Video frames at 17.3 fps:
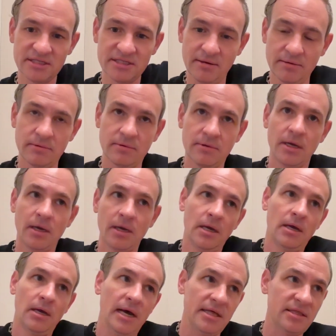And
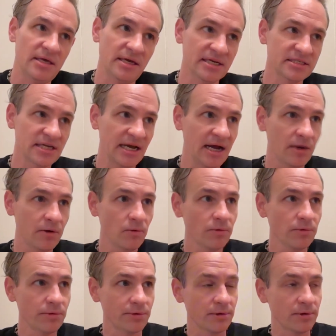I think as I got
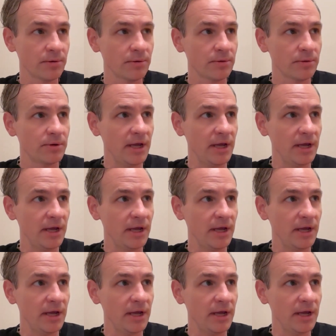older,